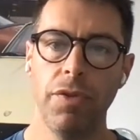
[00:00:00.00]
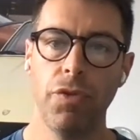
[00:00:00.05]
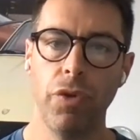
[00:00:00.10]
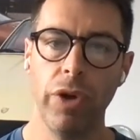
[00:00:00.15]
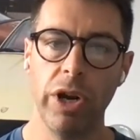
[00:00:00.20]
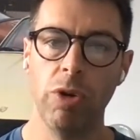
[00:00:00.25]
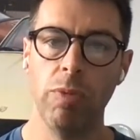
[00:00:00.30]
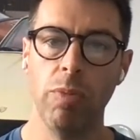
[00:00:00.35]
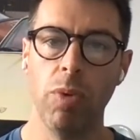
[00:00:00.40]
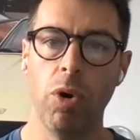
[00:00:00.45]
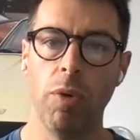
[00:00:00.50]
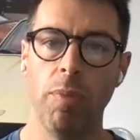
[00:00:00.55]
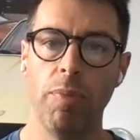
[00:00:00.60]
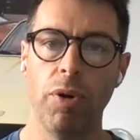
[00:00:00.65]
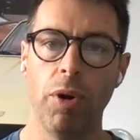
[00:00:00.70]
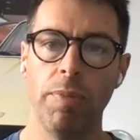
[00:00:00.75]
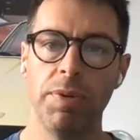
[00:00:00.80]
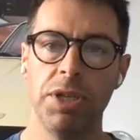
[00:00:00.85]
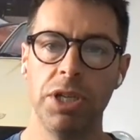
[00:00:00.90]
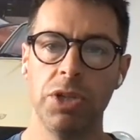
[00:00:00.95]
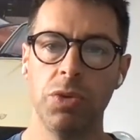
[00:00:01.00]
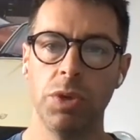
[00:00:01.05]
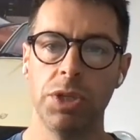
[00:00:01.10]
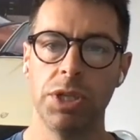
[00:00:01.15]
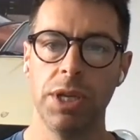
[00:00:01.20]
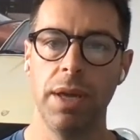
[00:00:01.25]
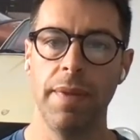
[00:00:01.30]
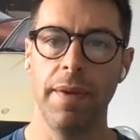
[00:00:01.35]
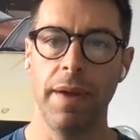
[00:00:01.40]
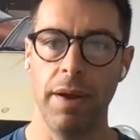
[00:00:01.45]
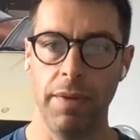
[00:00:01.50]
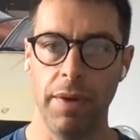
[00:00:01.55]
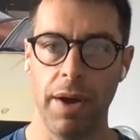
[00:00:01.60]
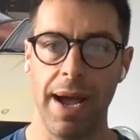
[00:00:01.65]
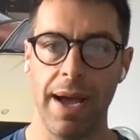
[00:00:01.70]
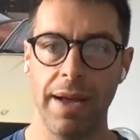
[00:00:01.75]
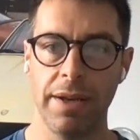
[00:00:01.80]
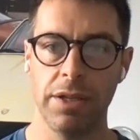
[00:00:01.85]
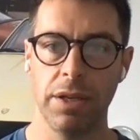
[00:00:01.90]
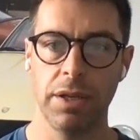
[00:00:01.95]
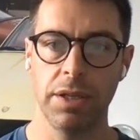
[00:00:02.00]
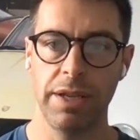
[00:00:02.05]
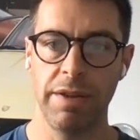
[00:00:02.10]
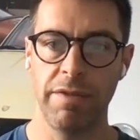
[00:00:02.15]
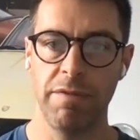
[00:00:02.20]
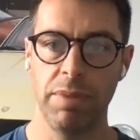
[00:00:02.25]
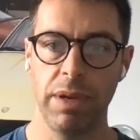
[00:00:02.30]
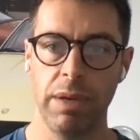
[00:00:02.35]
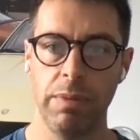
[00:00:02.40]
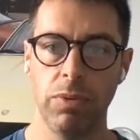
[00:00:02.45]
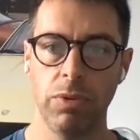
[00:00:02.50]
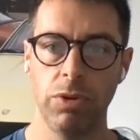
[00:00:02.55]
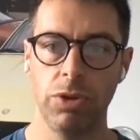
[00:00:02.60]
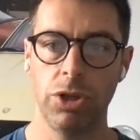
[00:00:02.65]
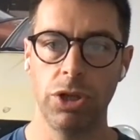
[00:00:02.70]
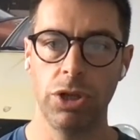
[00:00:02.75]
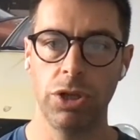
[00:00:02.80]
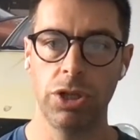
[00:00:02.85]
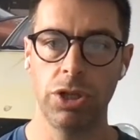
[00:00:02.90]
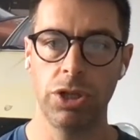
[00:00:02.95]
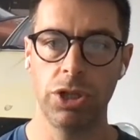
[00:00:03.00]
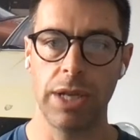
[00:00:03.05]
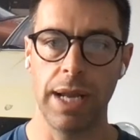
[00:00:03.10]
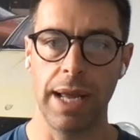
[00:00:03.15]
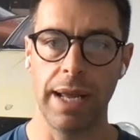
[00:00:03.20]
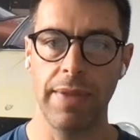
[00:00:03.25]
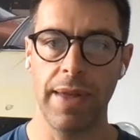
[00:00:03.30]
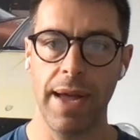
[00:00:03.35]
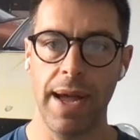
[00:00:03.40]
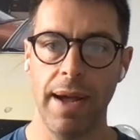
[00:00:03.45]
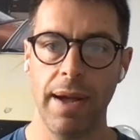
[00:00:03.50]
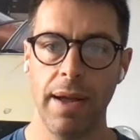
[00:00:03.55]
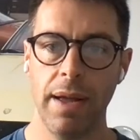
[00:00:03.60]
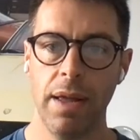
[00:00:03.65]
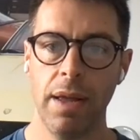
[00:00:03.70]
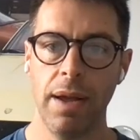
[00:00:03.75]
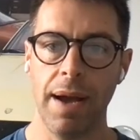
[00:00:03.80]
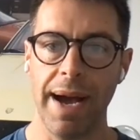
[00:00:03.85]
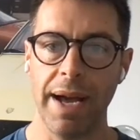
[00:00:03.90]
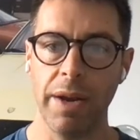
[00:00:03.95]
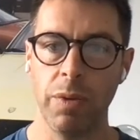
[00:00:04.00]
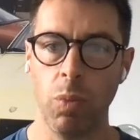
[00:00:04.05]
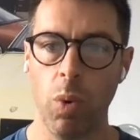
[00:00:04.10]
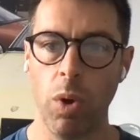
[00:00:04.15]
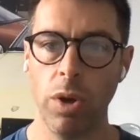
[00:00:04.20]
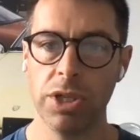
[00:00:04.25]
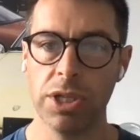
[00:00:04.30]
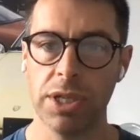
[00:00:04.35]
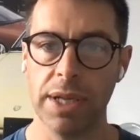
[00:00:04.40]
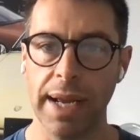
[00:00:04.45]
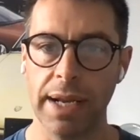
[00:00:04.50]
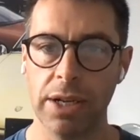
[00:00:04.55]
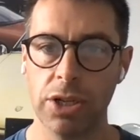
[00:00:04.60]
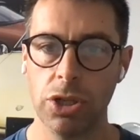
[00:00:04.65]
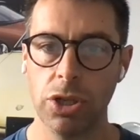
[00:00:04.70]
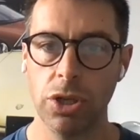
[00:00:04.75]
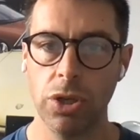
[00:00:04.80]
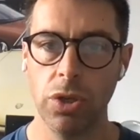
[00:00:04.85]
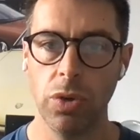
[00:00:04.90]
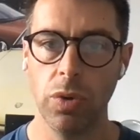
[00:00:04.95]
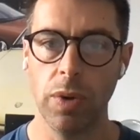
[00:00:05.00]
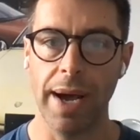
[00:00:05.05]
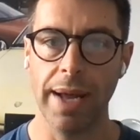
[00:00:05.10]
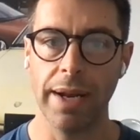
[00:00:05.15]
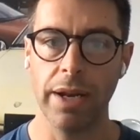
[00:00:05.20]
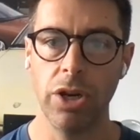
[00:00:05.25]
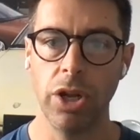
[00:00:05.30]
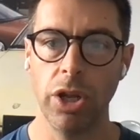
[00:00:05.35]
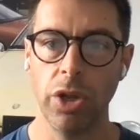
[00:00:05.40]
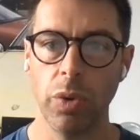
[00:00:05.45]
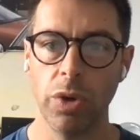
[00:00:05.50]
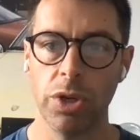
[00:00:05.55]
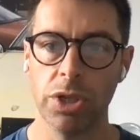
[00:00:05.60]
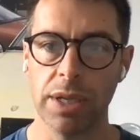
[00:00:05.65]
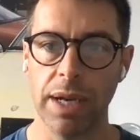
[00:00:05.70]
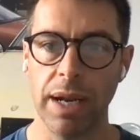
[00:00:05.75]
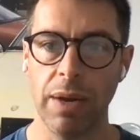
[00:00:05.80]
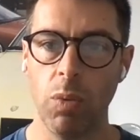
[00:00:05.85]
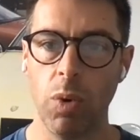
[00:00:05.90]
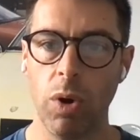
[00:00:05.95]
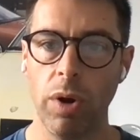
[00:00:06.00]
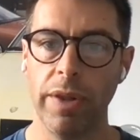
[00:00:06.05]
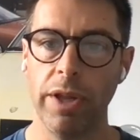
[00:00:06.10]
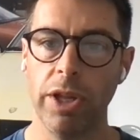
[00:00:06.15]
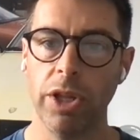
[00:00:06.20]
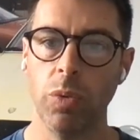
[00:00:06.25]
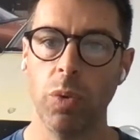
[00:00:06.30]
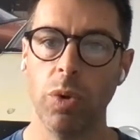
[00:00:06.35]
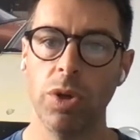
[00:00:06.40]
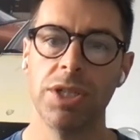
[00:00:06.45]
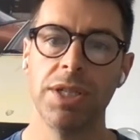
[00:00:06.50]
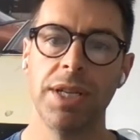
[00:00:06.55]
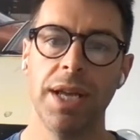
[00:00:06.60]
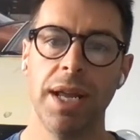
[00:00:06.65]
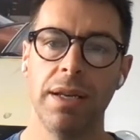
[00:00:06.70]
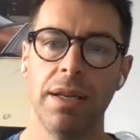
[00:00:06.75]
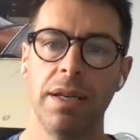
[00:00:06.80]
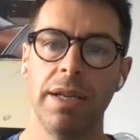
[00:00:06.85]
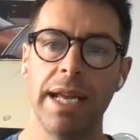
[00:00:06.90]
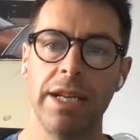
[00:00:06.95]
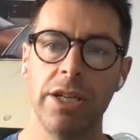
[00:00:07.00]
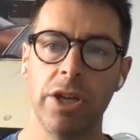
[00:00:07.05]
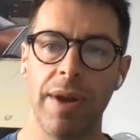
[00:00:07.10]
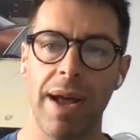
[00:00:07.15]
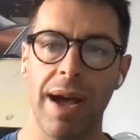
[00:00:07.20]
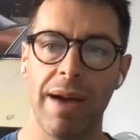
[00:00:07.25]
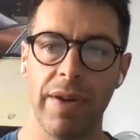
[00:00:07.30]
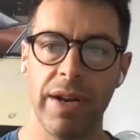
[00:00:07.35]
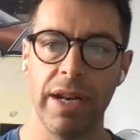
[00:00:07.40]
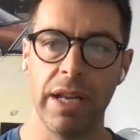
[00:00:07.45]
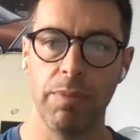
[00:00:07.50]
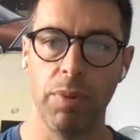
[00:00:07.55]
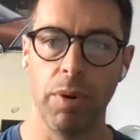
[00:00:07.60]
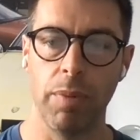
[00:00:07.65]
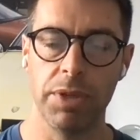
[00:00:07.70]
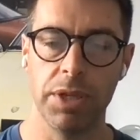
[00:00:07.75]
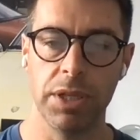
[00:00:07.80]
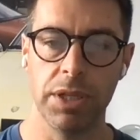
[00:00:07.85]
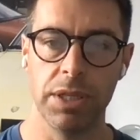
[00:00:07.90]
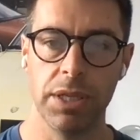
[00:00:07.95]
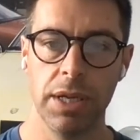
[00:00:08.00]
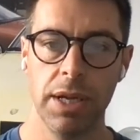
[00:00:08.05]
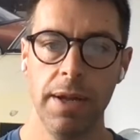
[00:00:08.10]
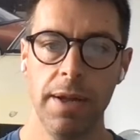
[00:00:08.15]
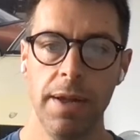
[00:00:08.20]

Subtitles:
3 or more properties was it, that I had 7 people select that. I had 1 select 2, I had another one select 1, and the other one said they don't have any properties.